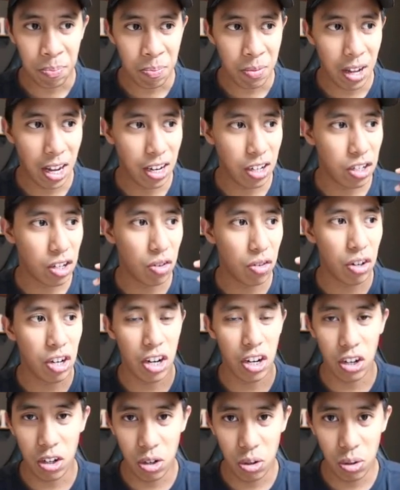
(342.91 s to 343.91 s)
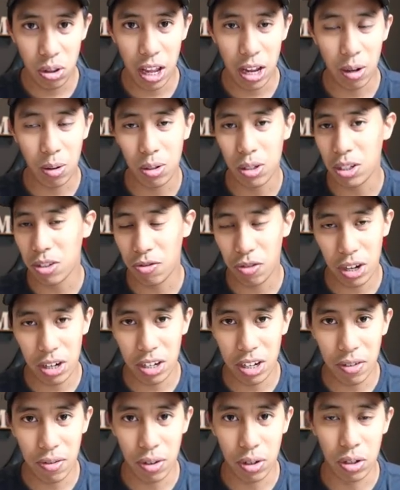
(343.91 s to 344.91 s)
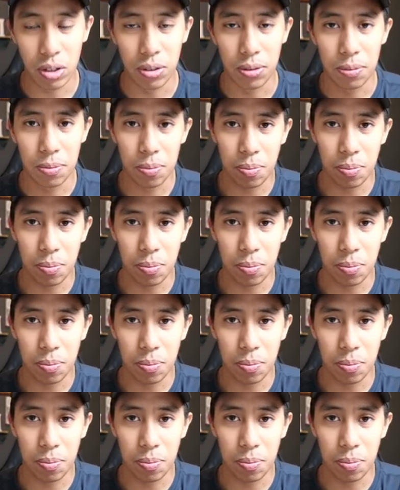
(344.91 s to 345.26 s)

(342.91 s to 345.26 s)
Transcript: and it's already a new language. It's very difficult.